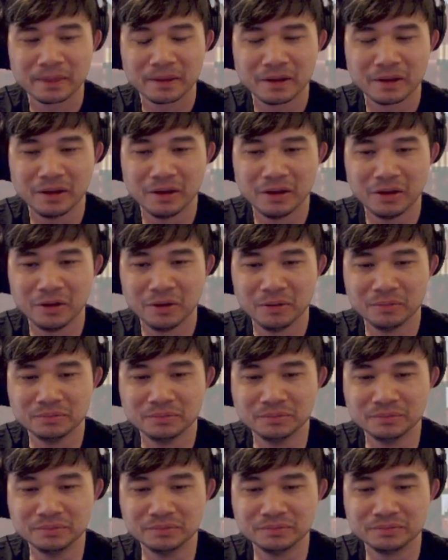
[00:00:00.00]

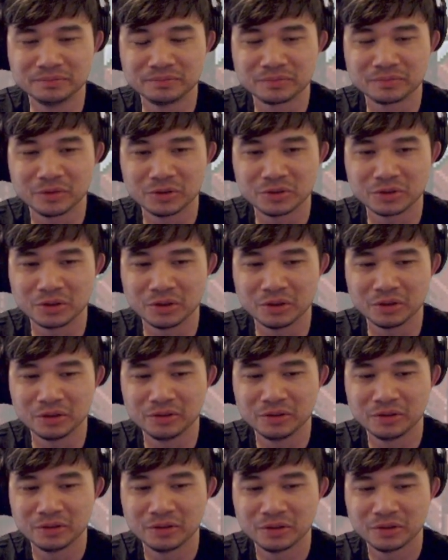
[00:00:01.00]
what's it called?
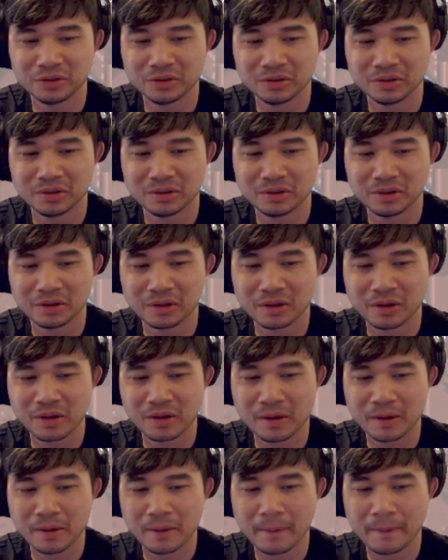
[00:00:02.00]

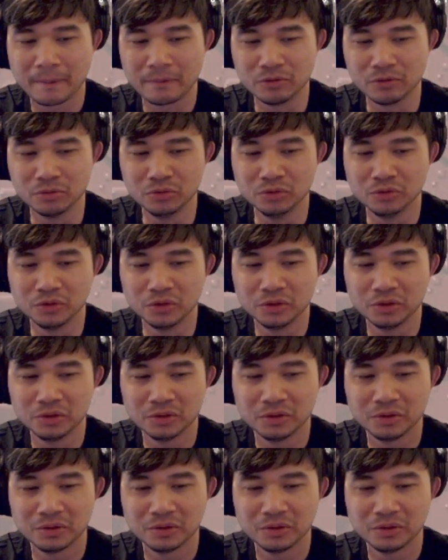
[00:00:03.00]
Removal.